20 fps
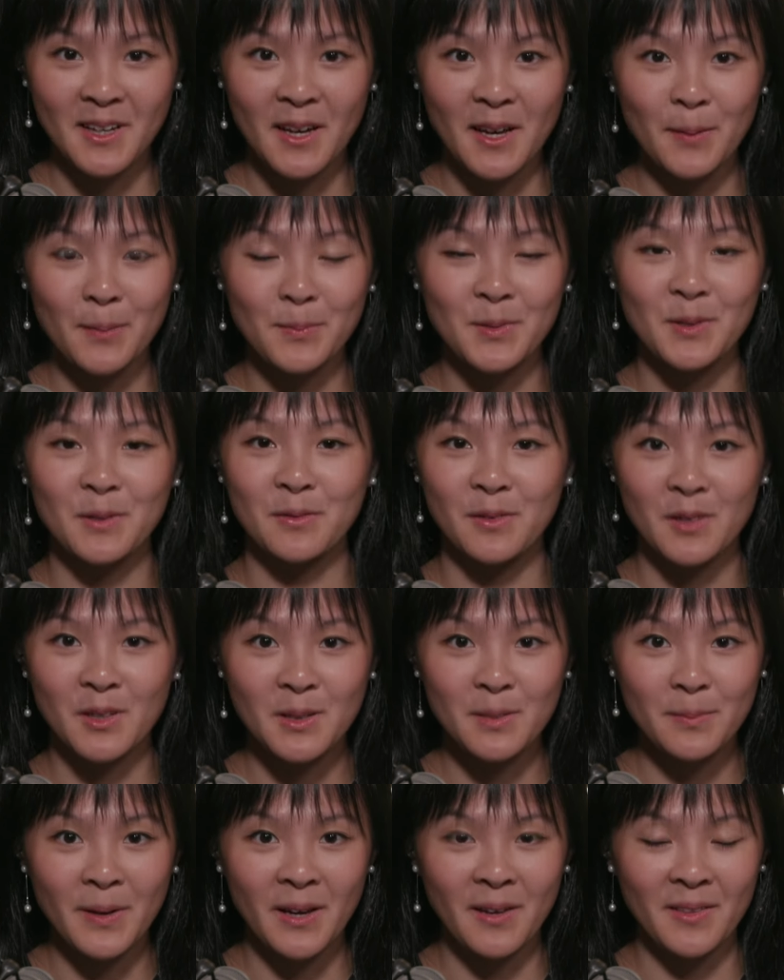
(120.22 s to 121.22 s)
times over
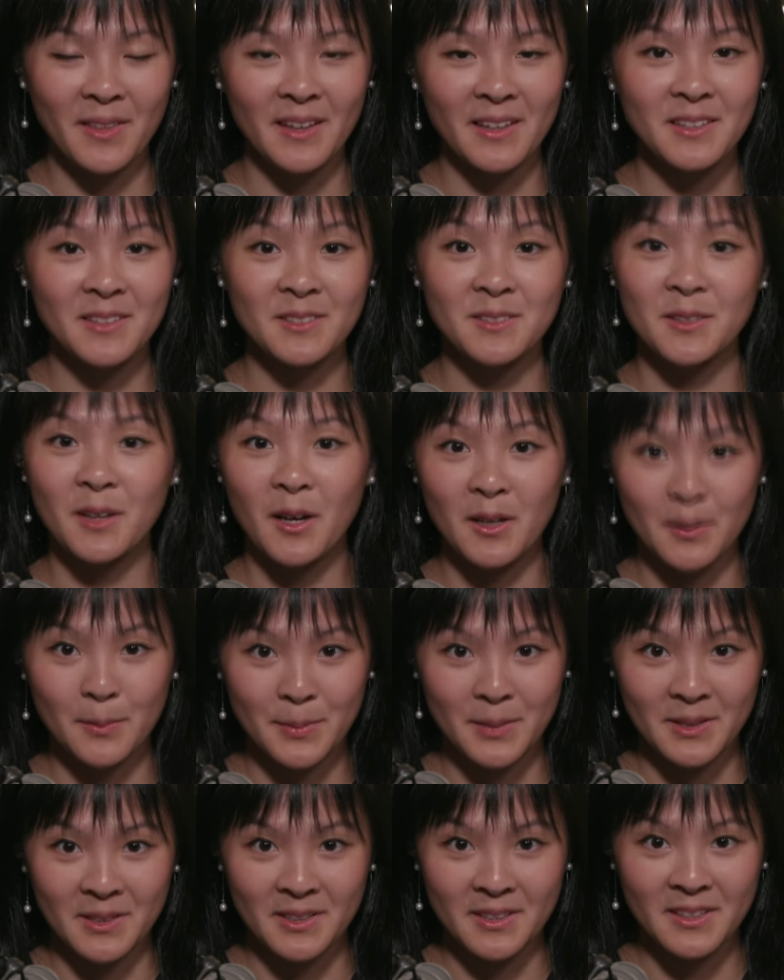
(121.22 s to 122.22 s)
email that he's not a
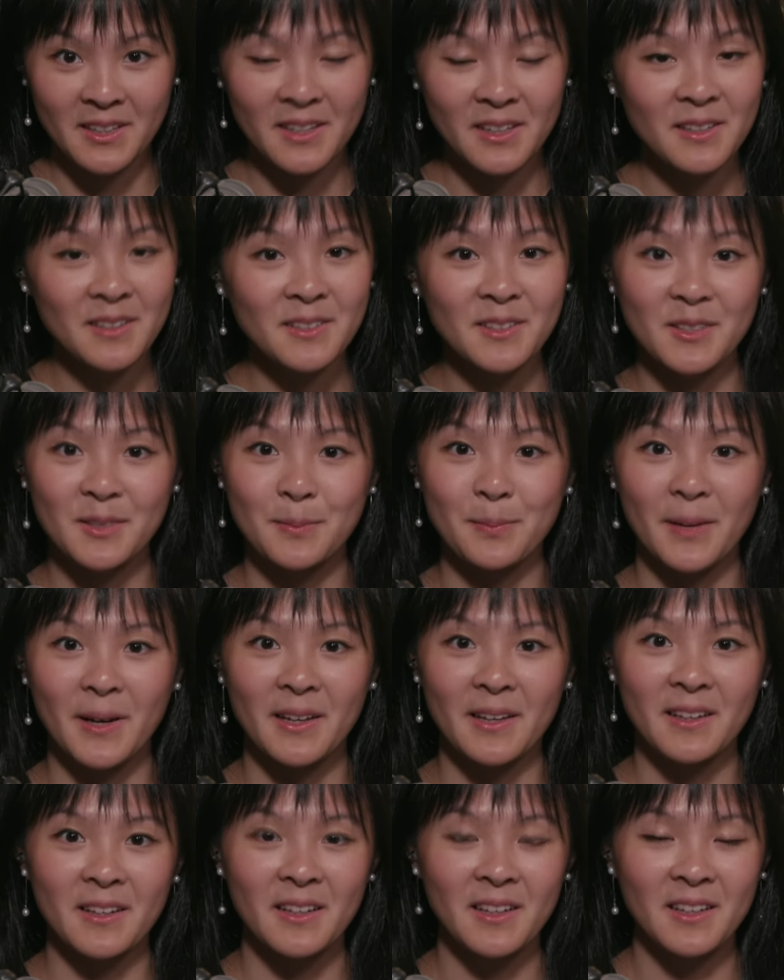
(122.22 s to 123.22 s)
billionaire
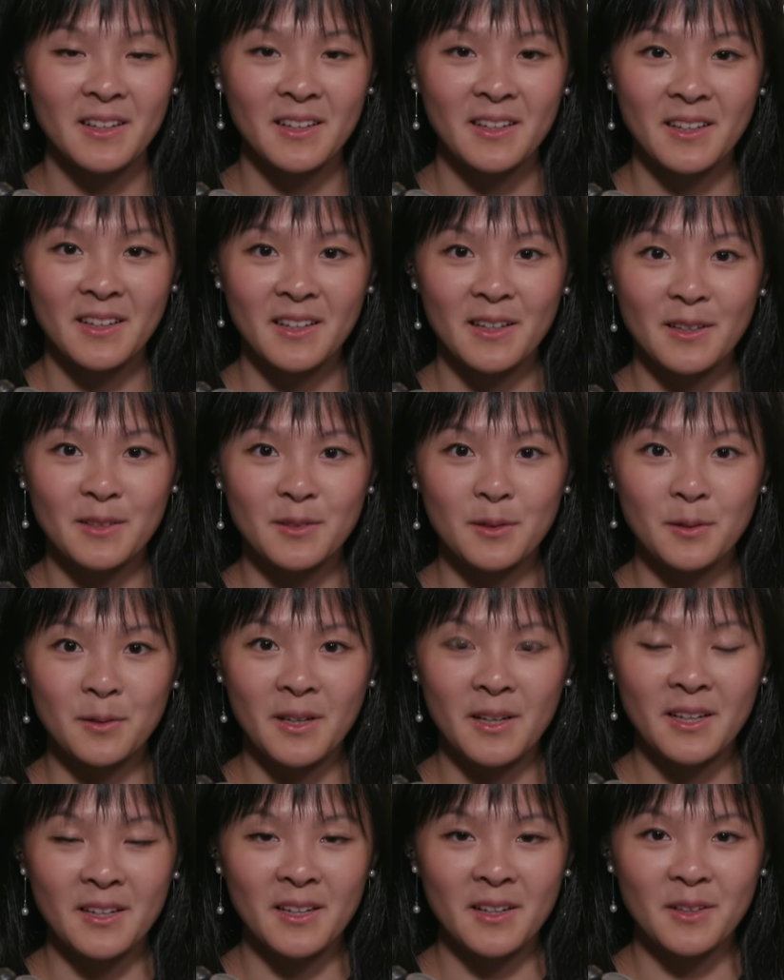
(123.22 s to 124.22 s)
despite
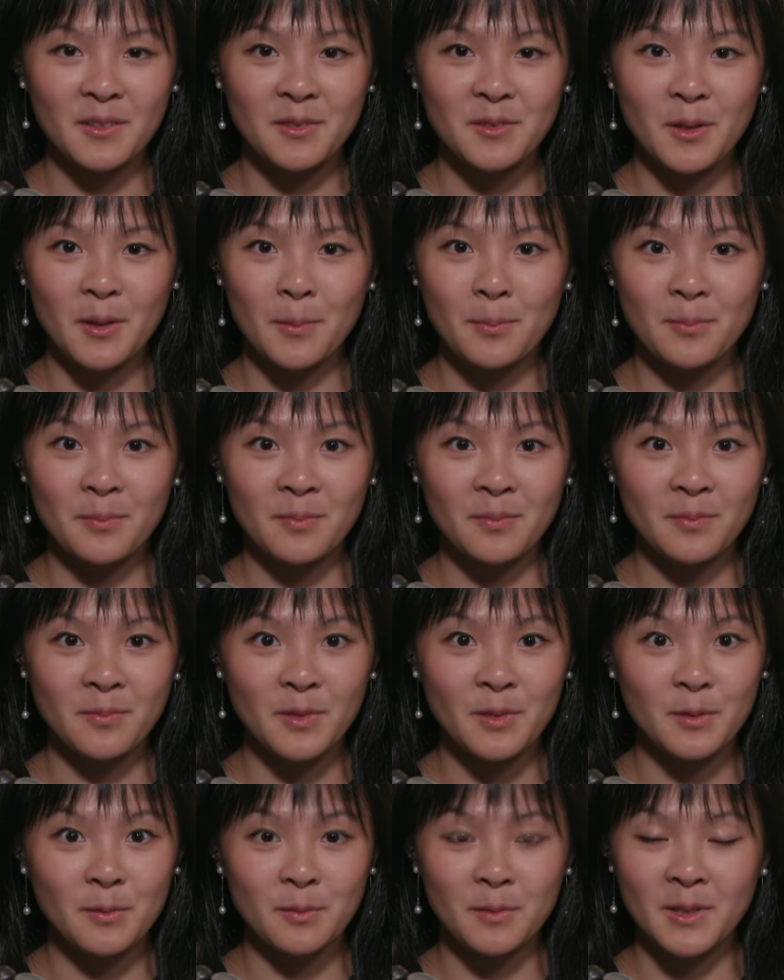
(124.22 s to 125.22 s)
donating some
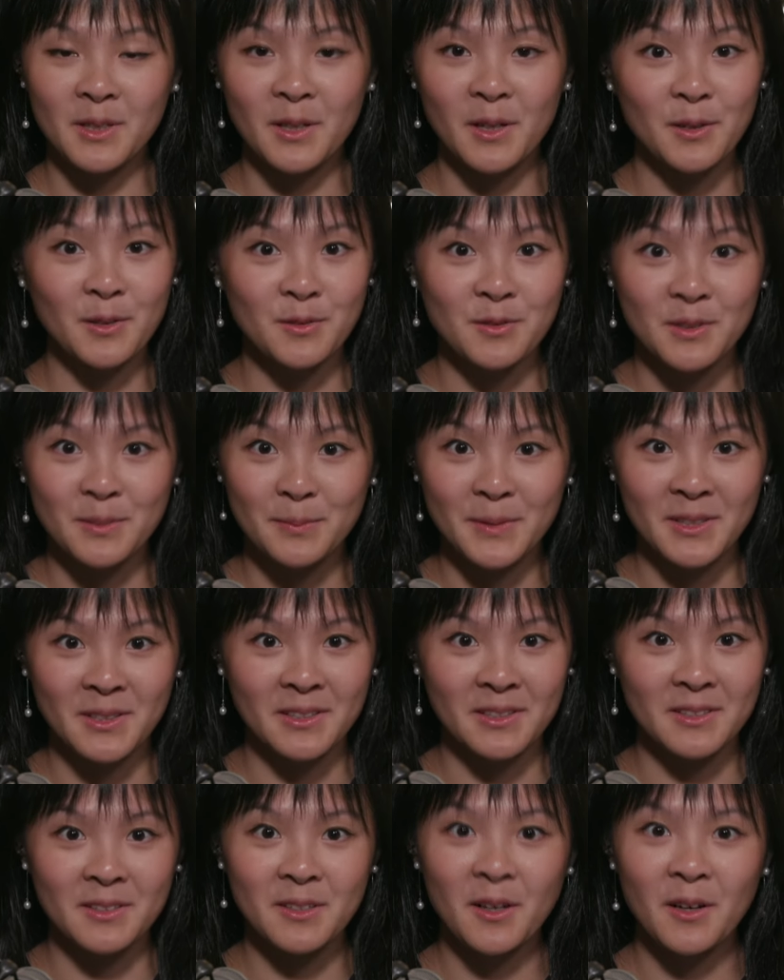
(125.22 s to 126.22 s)
$300
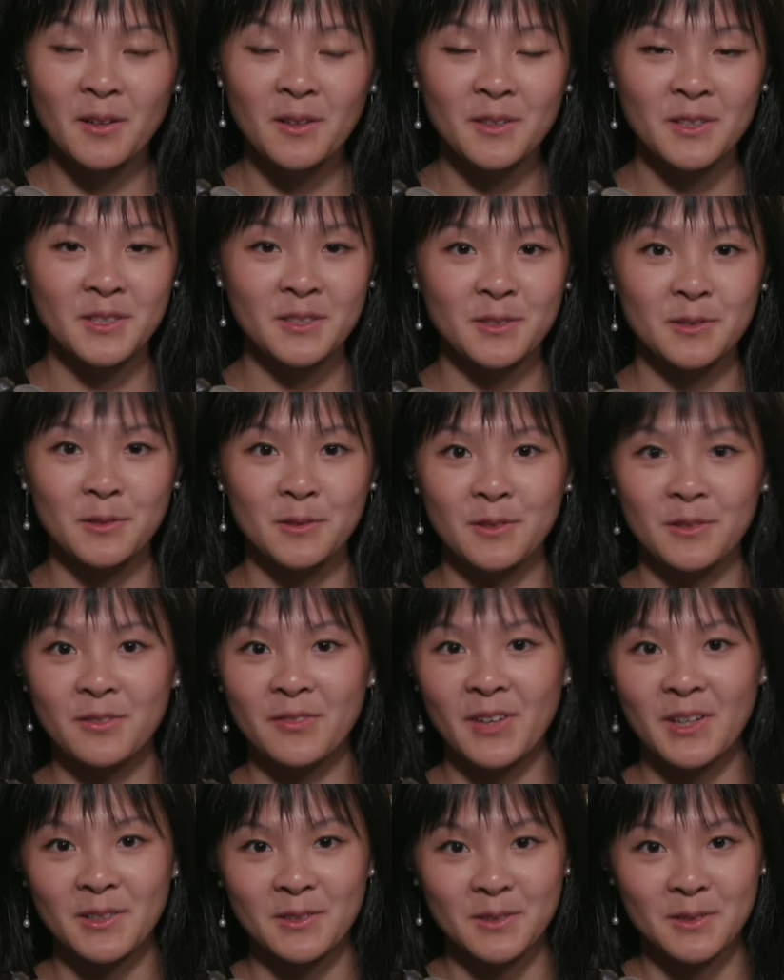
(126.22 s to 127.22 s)
million to
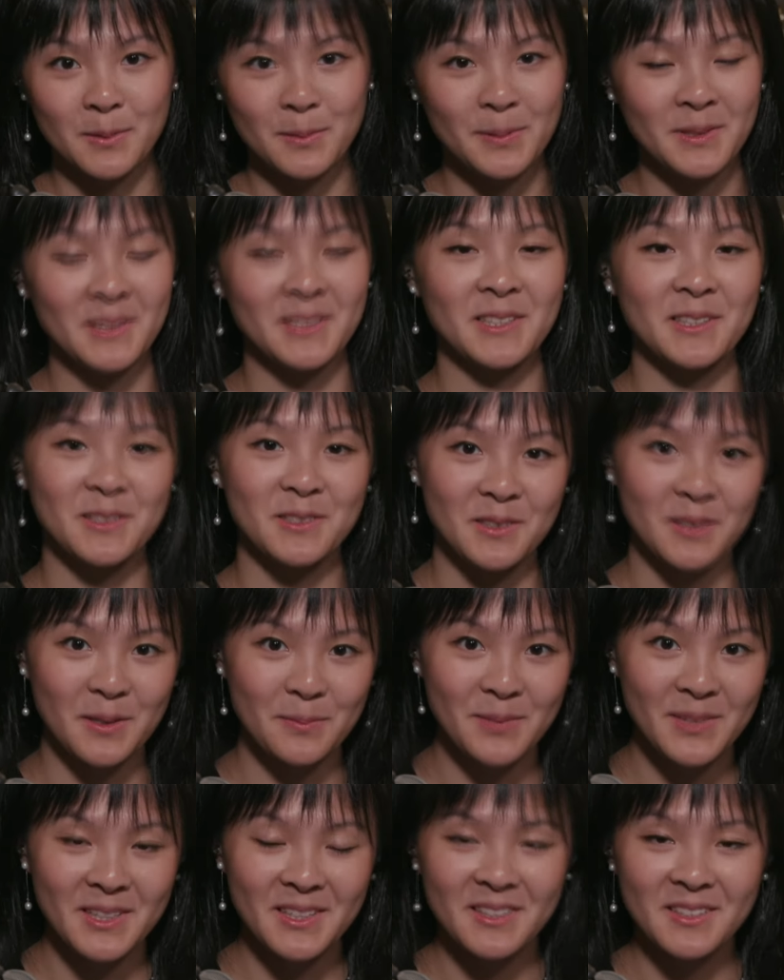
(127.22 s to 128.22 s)
federal political
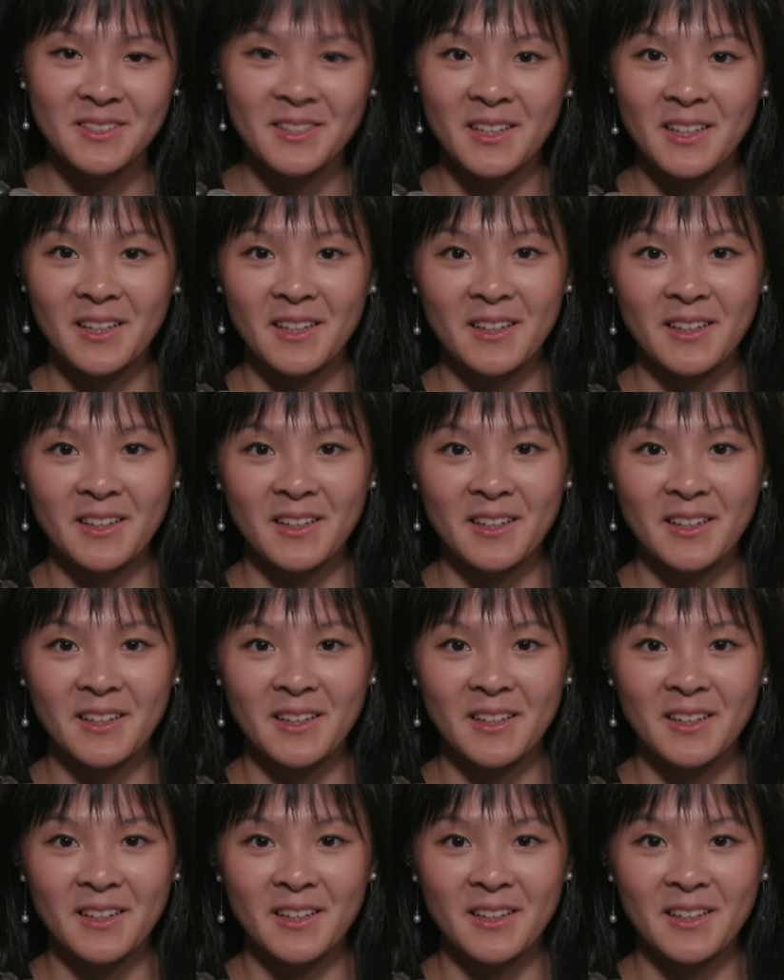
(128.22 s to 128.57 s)
committees,